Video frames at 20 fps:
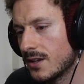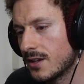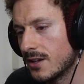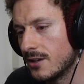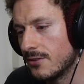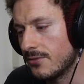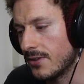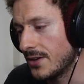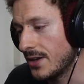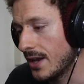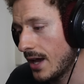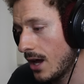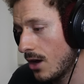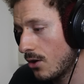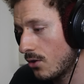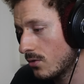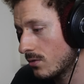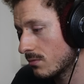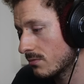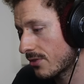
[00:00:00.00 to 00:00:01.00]
If I
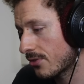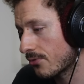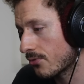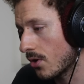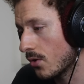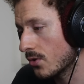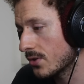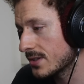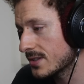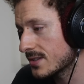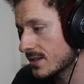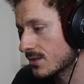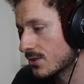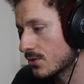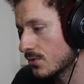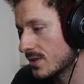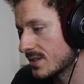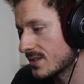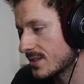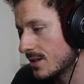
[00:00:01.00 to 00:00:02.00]
now throw this
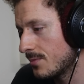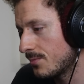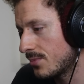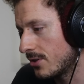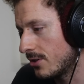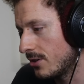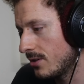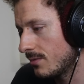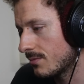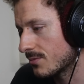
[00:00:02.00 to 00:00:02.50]
into a simpler,